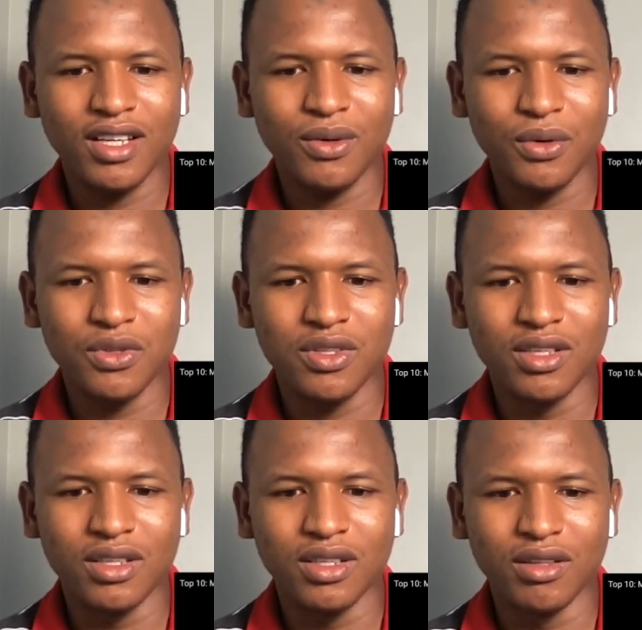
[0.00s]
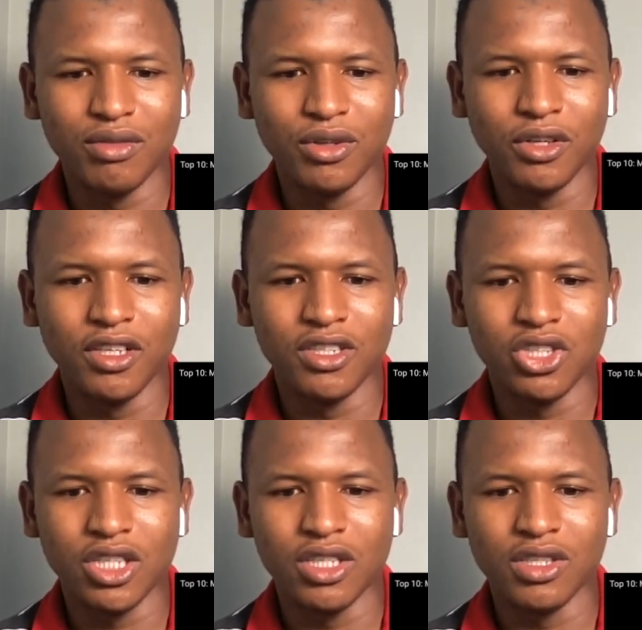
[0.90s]
Because the the video didn't
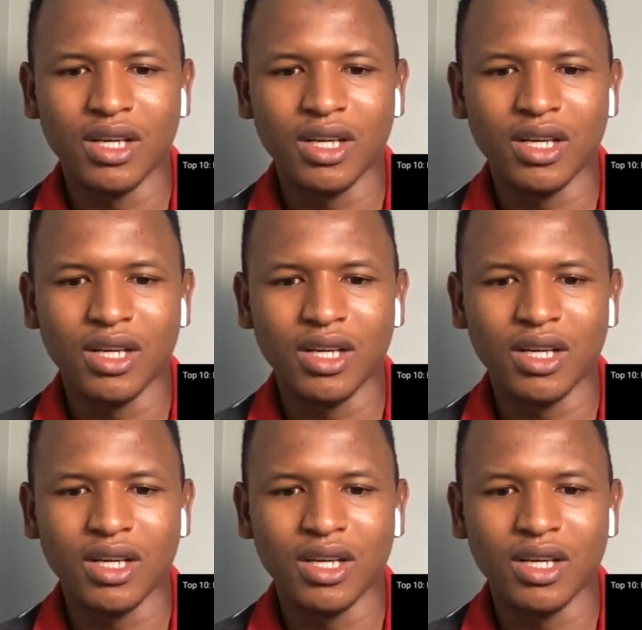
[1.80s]
change.